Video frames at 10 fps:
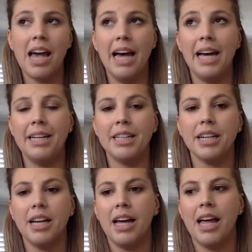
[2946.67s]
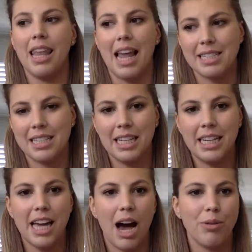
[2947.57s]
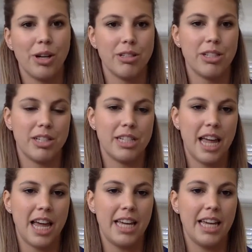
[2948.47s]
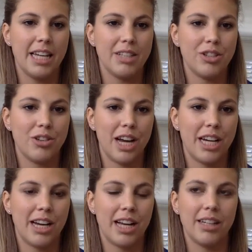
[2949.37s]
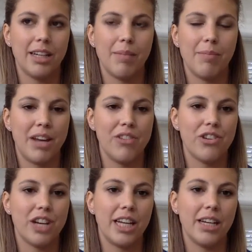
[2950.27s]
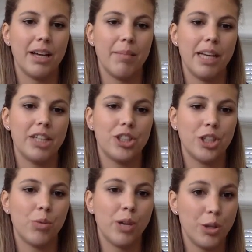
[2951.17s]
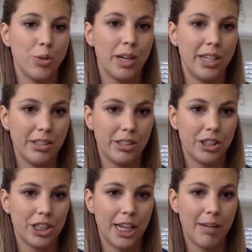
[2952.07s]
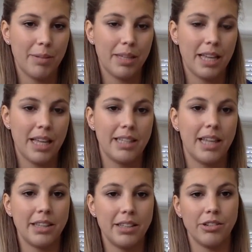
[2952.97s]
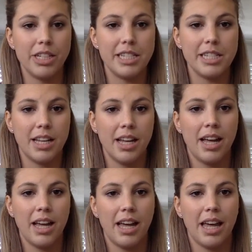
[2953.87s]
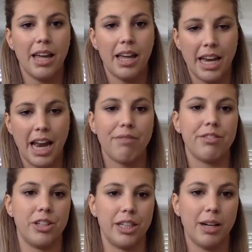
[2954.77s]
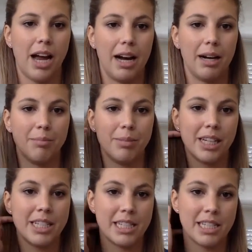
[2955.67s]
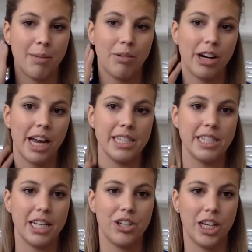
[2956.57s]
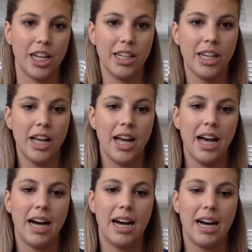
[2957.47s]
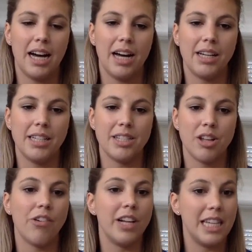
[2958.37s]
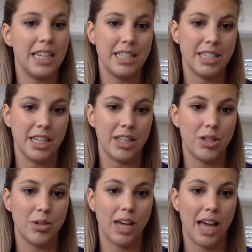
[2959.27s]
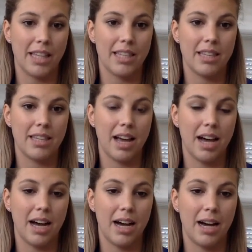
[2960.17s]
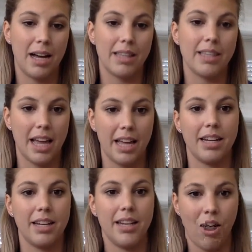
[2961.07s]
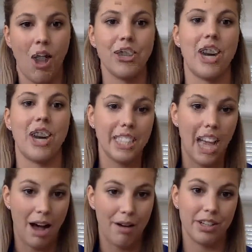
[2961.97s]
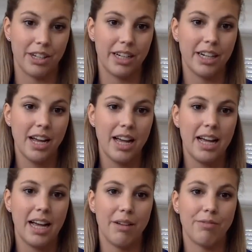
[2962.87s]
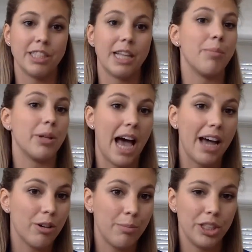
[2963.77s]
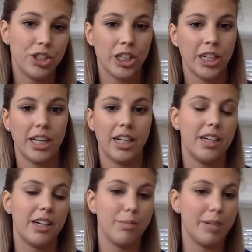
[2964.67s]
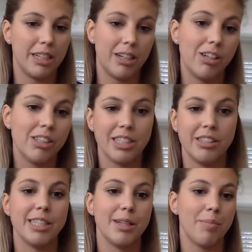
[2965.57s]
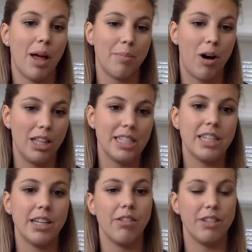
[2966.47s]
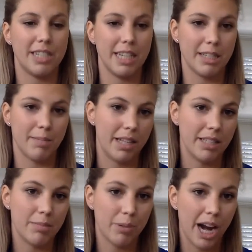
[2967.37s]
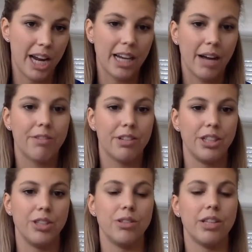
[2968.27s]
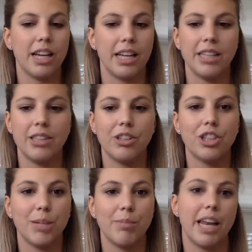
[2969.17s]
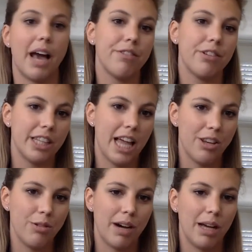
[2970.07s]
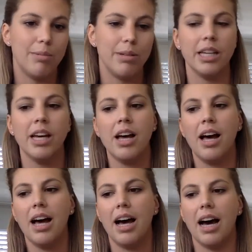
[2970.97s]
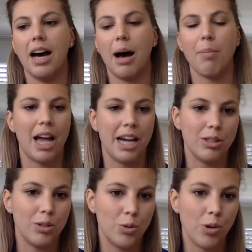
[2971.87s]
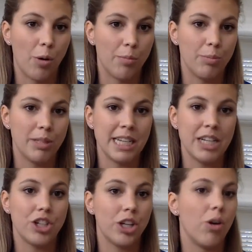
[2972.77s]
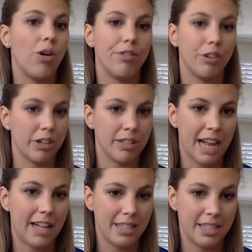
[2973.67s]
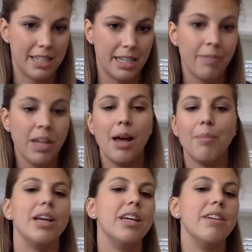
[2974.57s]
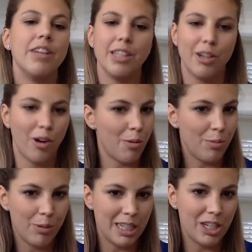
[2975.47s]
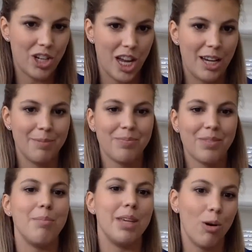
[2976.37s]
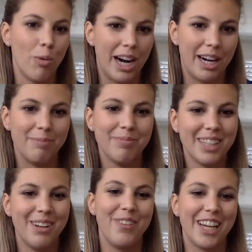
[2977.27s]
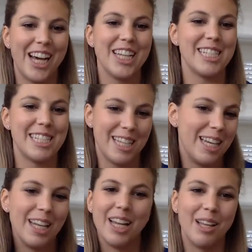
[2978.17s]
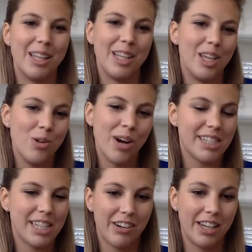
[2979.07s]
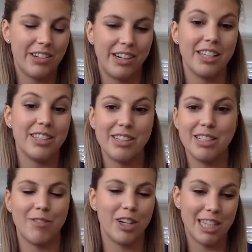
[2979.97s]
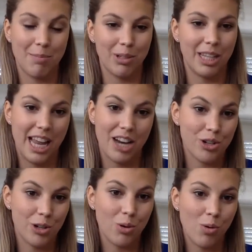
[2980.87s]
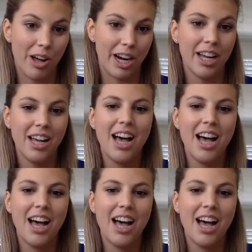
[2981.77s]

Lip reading: And lastly, I would also say, as Johanna mentioned, make sure when you do an internship that then there is an after, because in some organization, it's not really easy to get that contract after. For example, the High Commissioner, everybody knows there is a policy of a 6 month break after you take an internship, then after that you might be applying to normal position or for consultancy. But even the normal position, be aware, because in the UN Secretariat, there is, for example, the national quota.